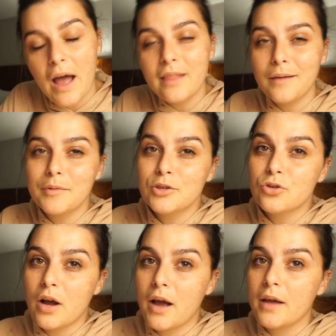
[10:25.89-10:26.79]
I think I'm gonna
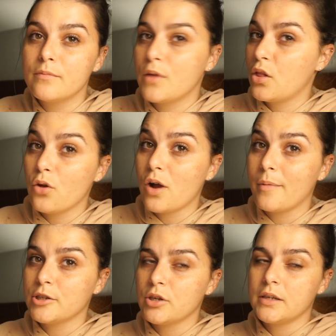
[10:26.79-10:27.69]
try a low
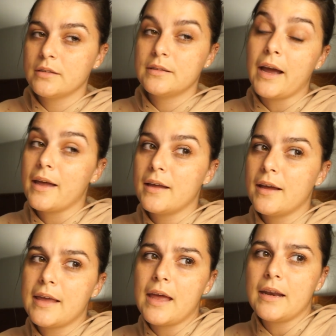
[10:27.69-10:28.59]
carbohydrate diet
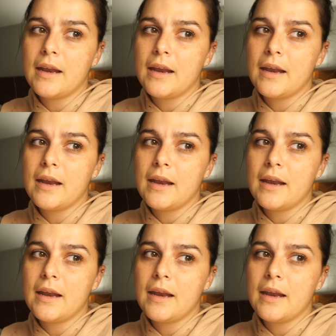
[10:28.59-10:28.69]
again.